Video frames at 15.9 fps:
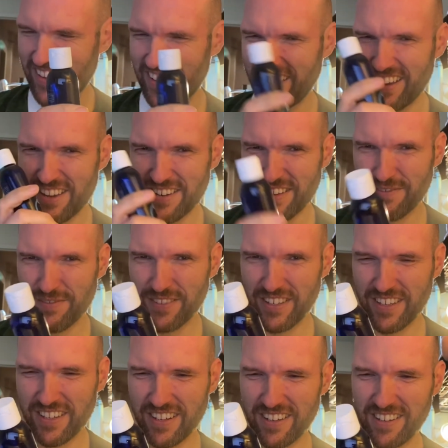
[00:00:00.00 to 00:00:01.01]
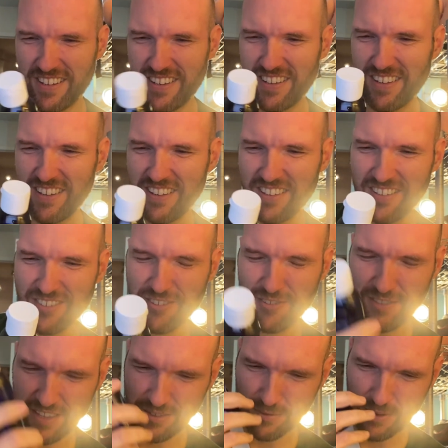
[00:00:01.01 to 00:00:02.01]
I definitely gotta So
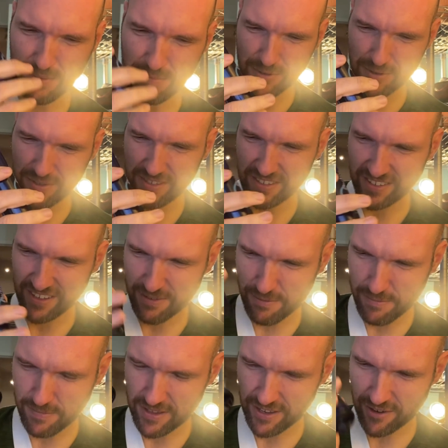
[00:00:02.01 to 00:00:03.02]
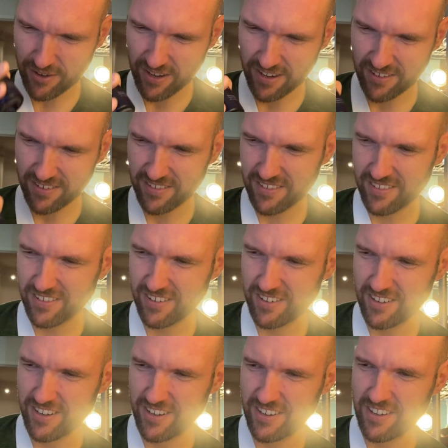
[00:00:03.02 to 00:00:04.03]
that's what I'm this time. I'm like, okay, all
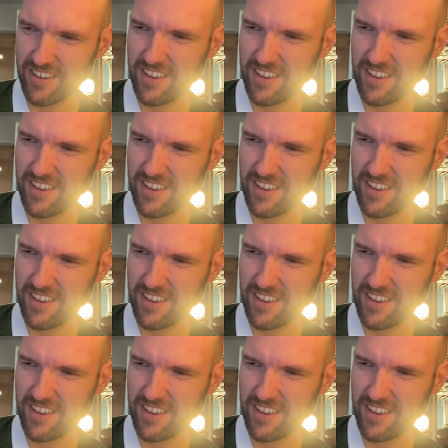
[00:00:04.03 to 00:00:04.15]
right.